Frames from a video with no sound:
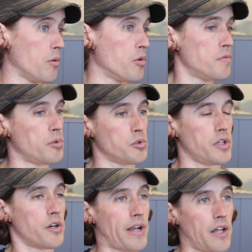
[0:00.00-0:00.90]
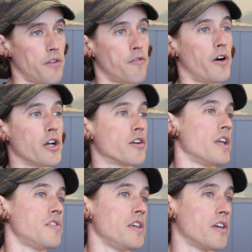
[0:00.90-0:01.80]
was building around the fun,
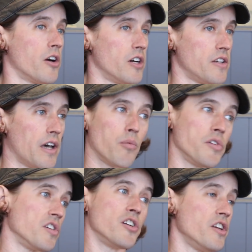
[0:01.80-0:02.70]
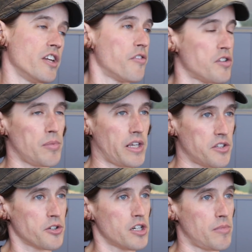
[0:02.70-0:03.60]
crazy card that wasn't good enough to be at a
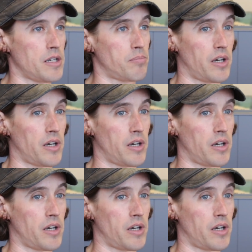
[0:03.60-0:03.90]
tournament,